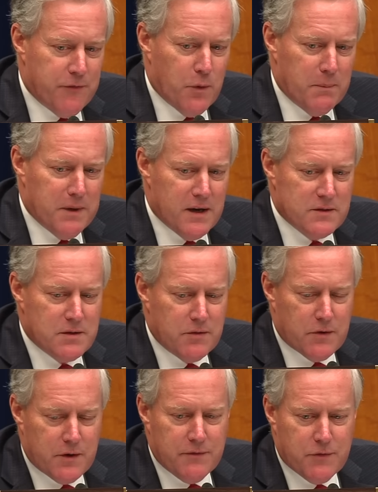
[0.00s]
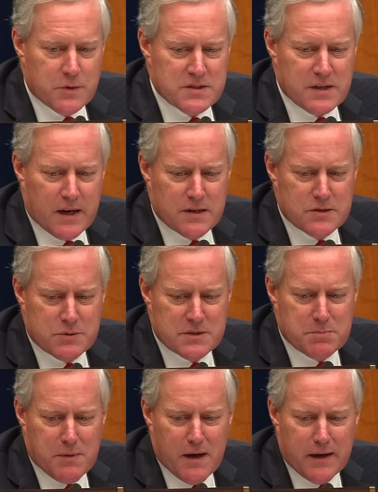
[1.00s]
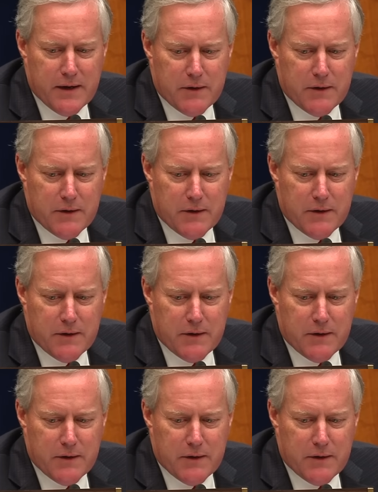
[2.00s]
4 minutes and 34 seconds to respond.